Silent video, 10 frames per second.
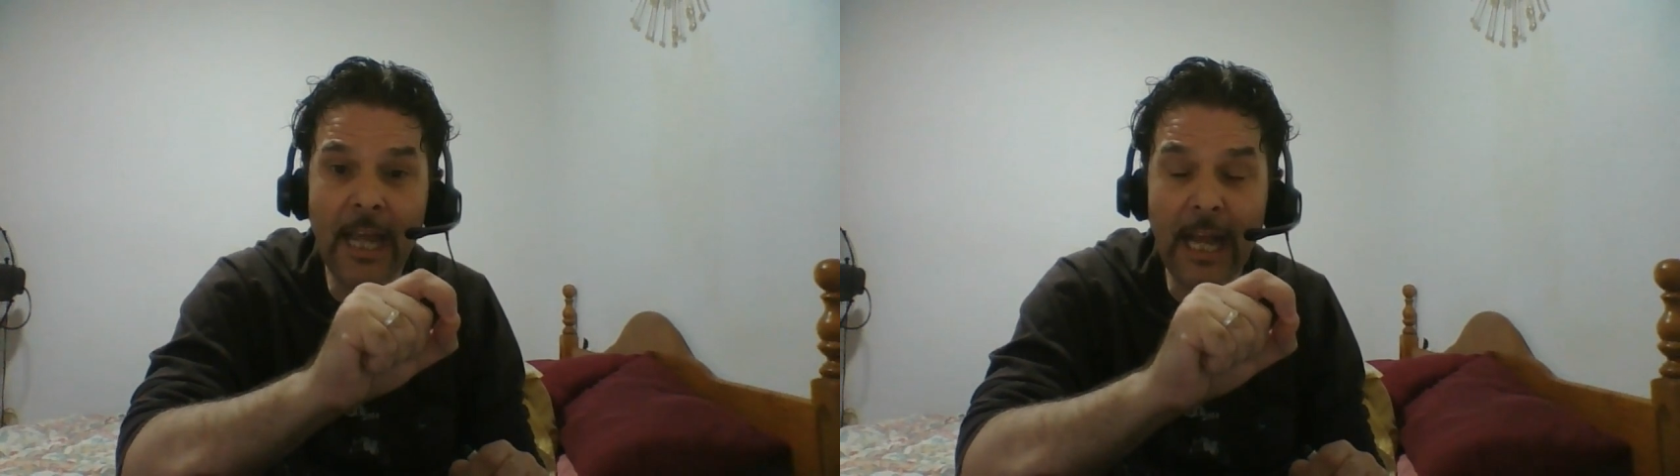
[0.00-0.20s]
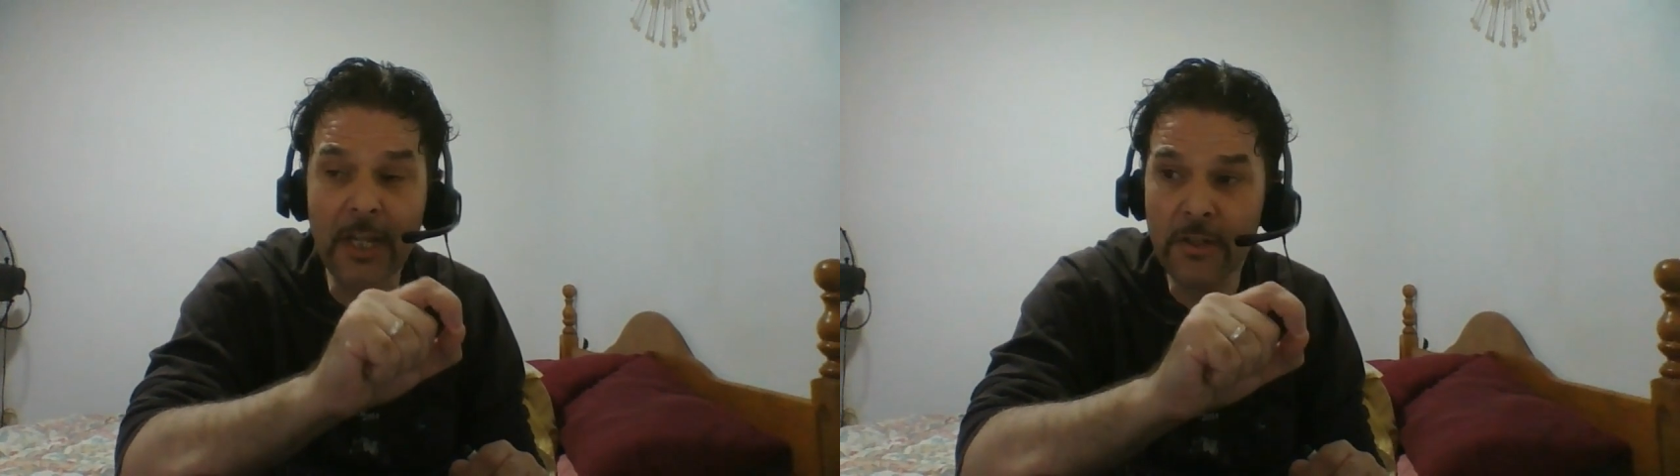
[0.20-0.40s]

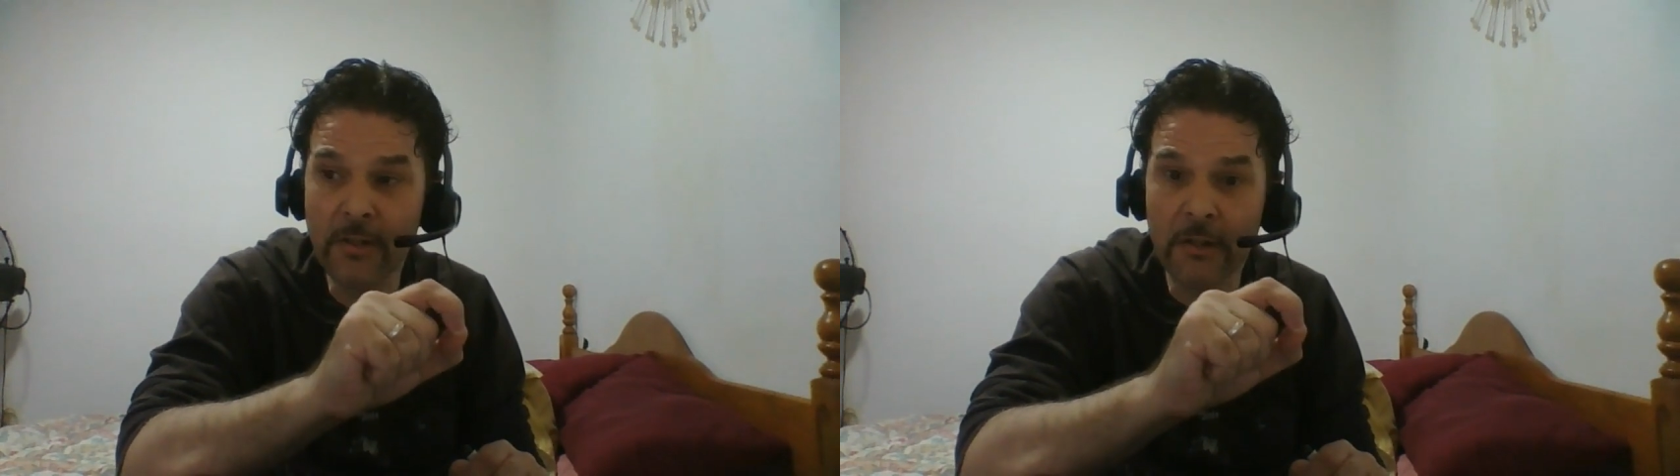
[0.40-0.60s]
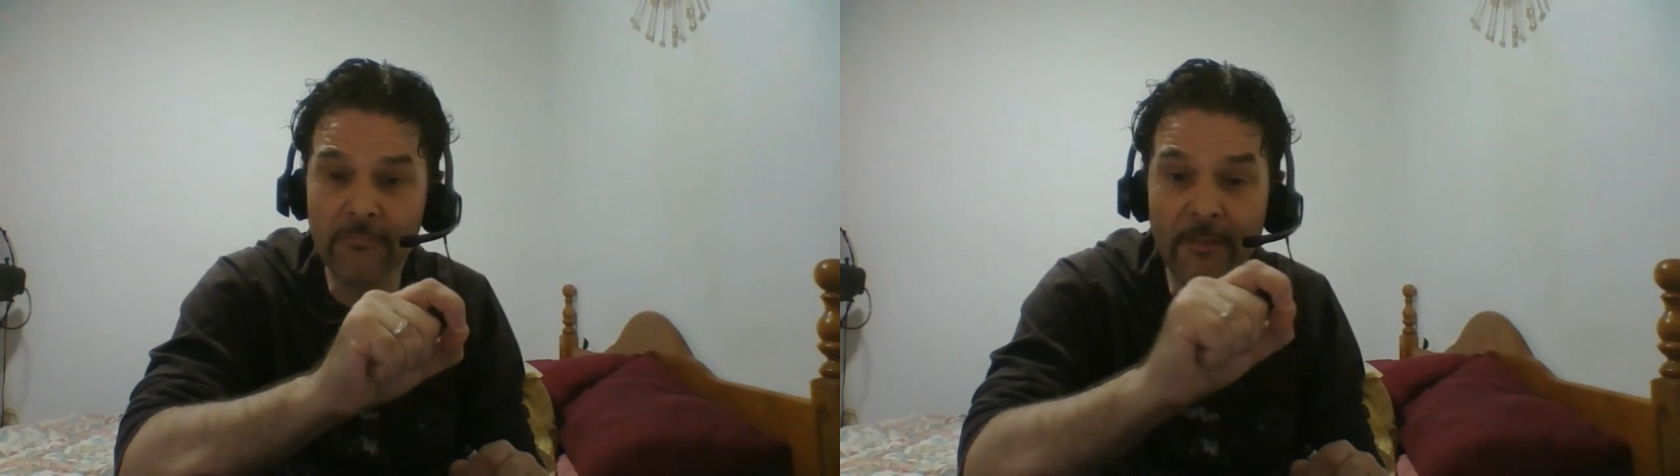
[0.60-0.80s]
and
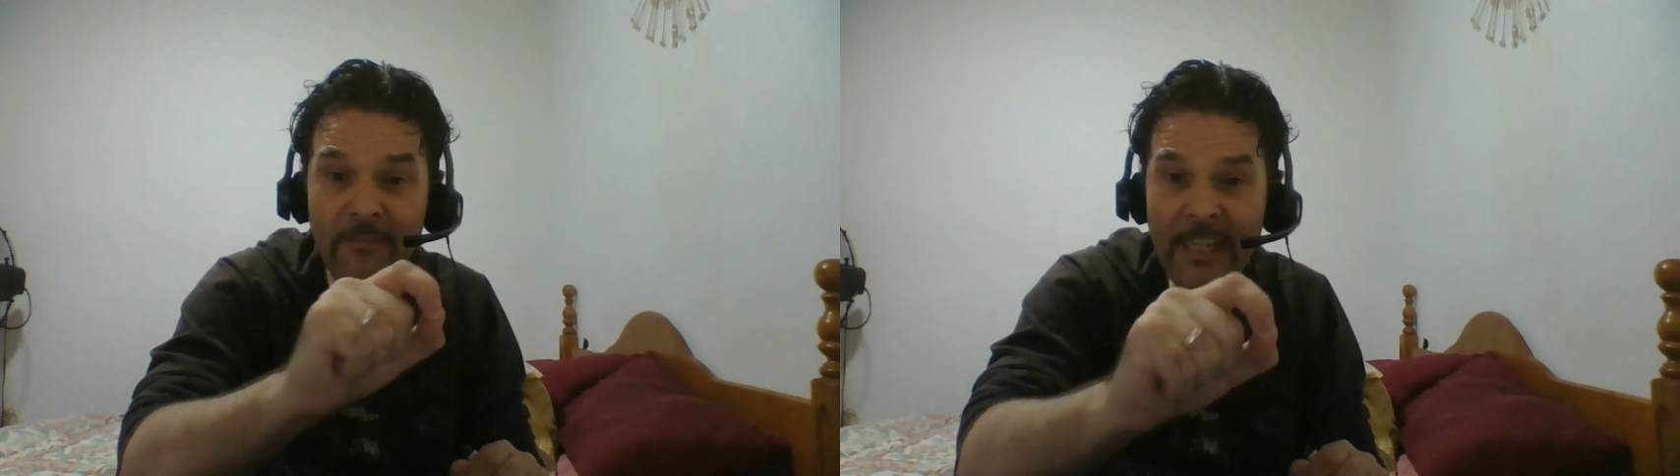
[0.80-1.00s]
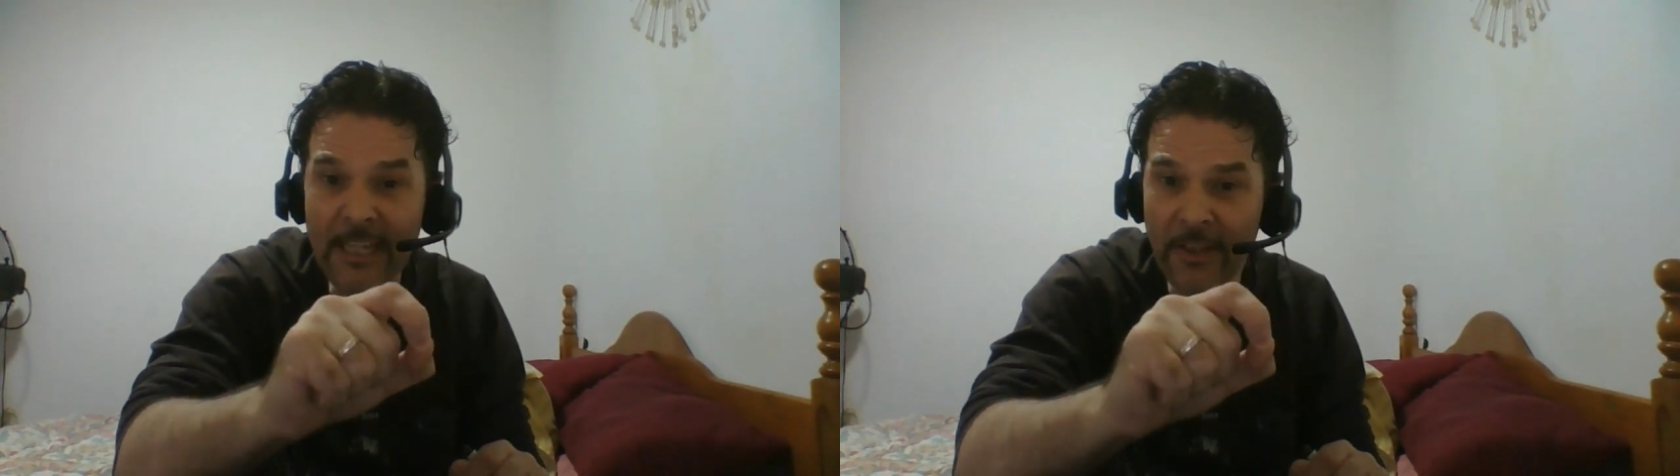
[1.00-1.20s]

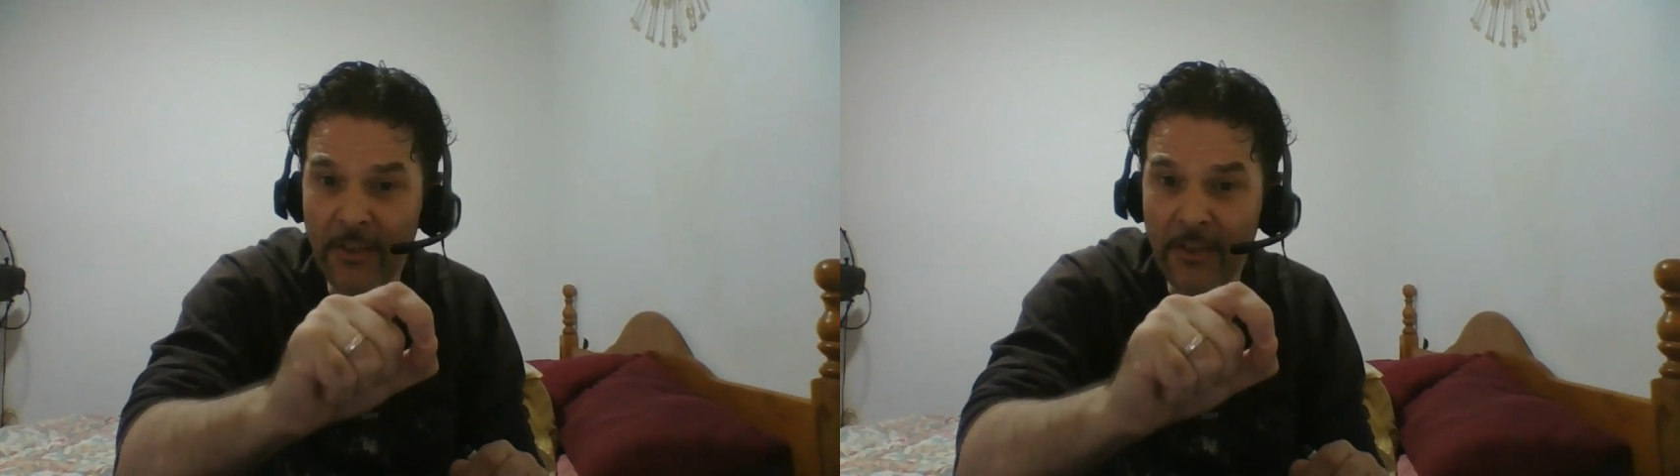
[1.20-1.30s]
reveal